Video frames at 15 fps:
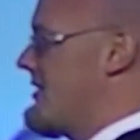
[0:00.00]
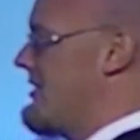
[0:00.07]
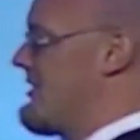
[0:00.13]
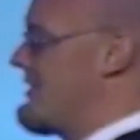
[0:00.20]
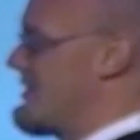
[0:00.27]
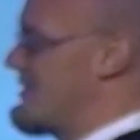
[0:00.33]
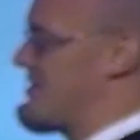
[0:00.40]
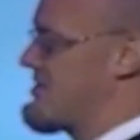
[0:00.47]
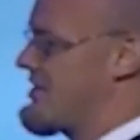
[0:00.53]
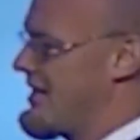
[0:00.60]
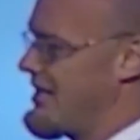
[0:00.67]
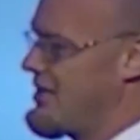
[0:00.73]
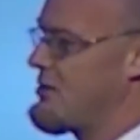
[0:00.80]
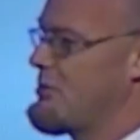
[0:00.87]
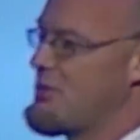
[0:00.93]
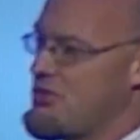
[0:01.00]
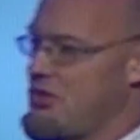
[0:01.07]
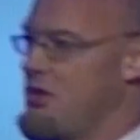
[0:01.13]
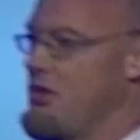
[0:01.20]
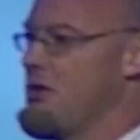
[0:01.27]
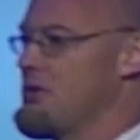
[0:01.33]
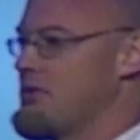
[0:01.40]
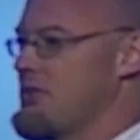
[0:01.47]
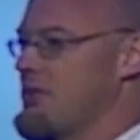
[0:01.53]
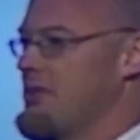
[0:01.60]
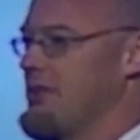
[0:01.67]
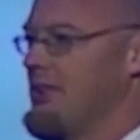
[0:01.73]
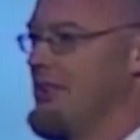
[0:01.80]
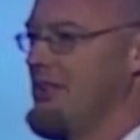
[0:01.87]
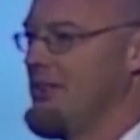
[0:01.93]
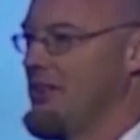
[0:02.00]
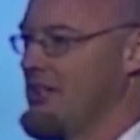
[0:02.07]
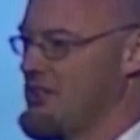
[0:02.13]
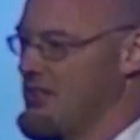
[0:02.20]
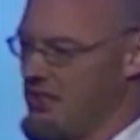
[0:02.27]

desired results. Okay, so